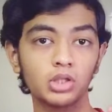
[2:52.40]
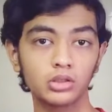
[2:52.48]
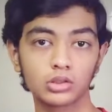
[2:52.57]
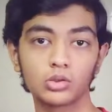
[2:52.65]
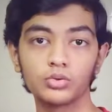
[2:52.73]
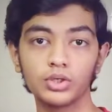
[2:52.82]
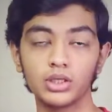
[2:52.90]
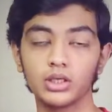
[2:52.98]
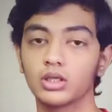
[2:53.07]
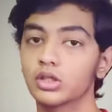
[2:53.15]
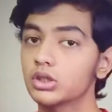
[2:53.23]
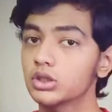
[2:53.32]
the
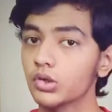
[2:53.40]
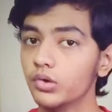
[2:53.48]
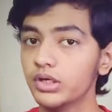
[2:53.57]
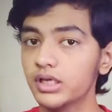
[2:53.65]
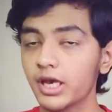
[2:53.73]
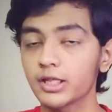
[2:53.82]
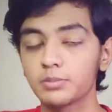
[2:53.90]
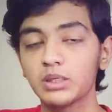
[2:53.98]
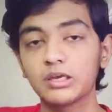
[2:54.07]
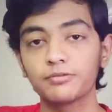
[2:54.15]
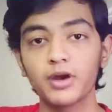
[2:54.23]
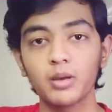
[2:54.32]
Sony
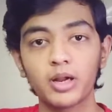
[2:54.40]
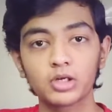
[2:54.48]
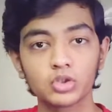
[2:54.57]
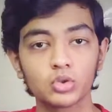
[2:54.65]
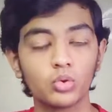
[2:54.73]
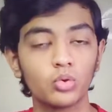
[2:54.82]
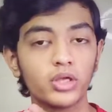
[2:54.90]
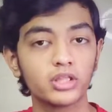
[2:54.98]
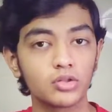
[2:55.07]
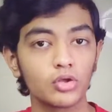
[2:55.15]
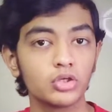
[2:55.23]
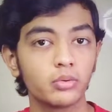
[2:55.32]
Xperia 5 Mark II
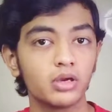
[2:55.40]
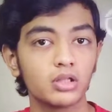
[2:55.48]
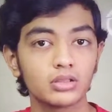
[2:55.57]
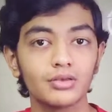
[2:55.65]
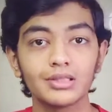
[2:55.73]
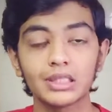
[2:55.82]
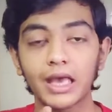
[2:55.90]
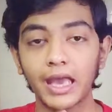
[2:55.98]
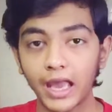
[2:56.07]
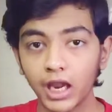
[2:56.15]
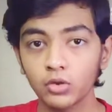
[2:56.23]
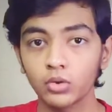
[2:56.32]
is going to be receiving the
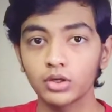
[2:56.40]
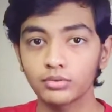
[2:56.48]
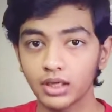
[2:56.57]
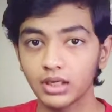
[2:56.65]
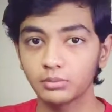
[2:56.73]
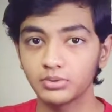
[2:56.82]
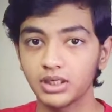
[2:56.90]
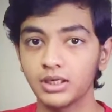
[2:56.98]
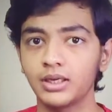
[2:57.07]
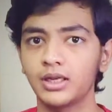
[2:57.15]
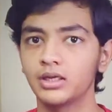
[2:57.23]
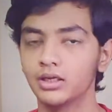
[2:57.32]
Android 12 update,
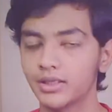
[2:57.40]
and it